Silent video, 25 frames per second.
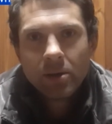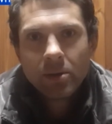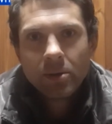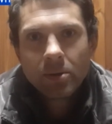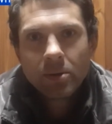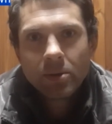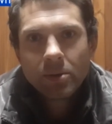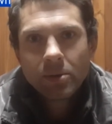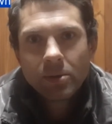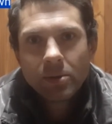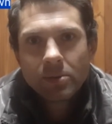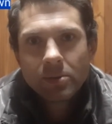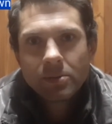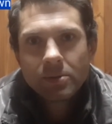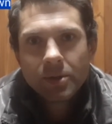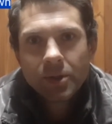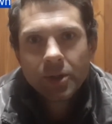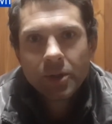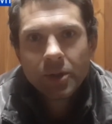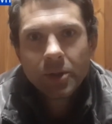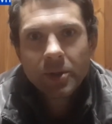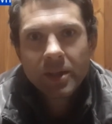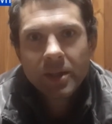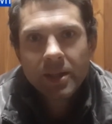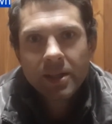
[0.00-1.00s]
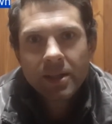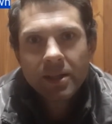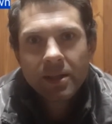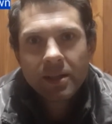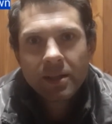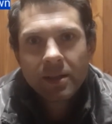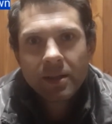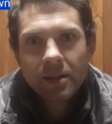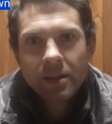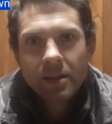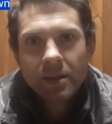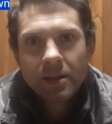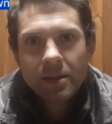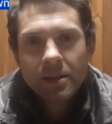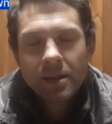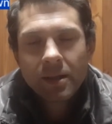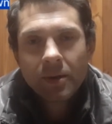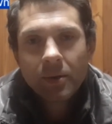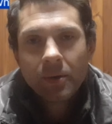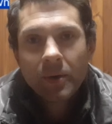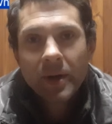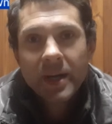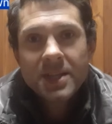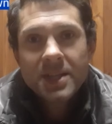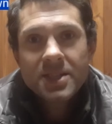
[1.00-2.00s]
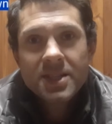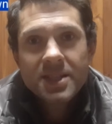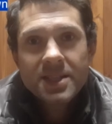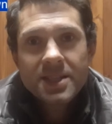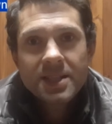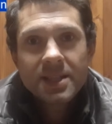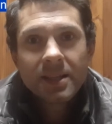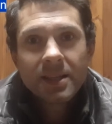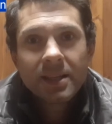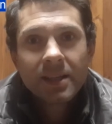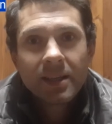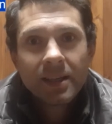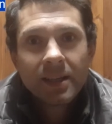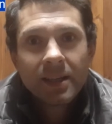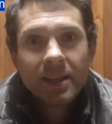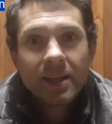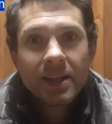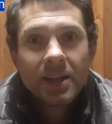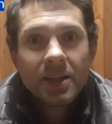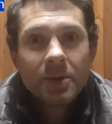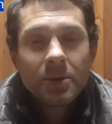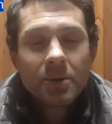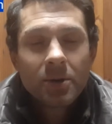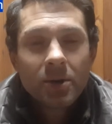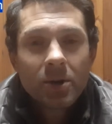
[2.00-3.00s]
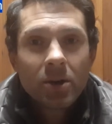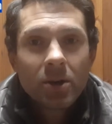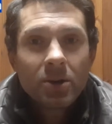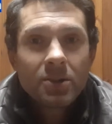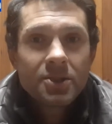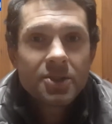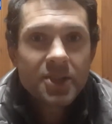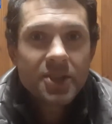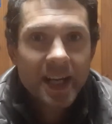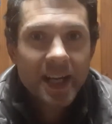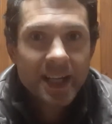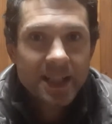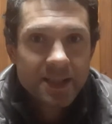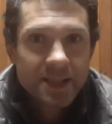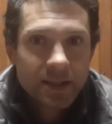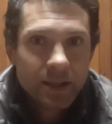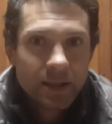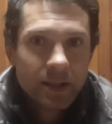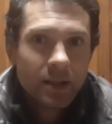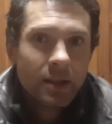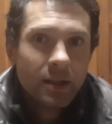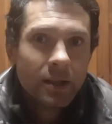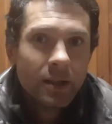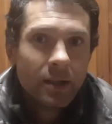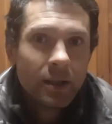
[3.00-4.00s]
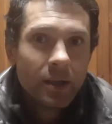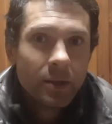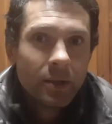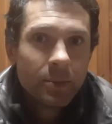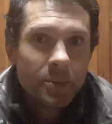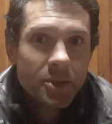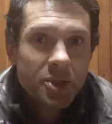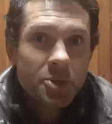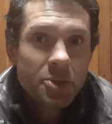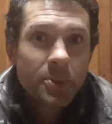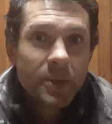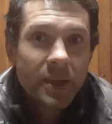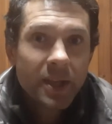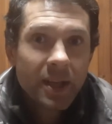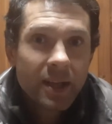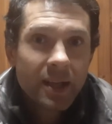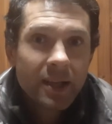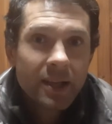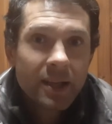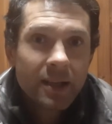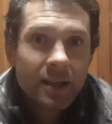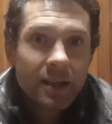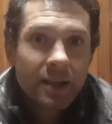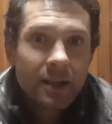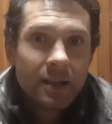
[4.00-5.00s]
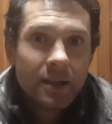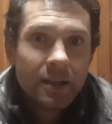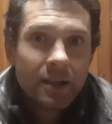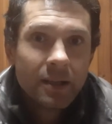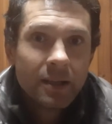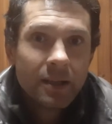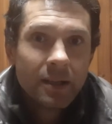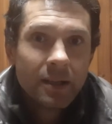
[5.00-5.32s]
or you can register a new contract between the